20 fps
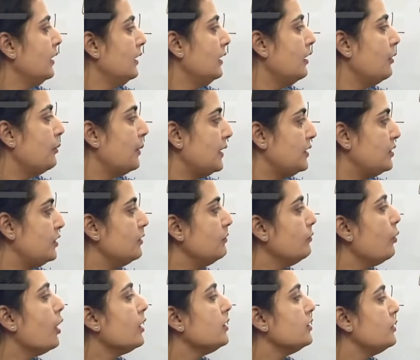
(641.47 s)
The
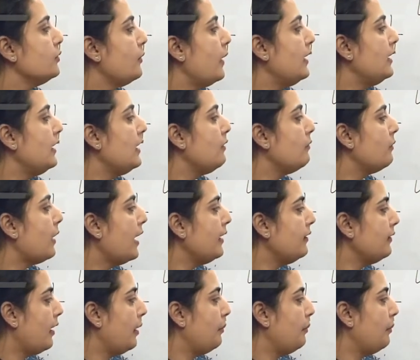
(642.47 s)
question was 21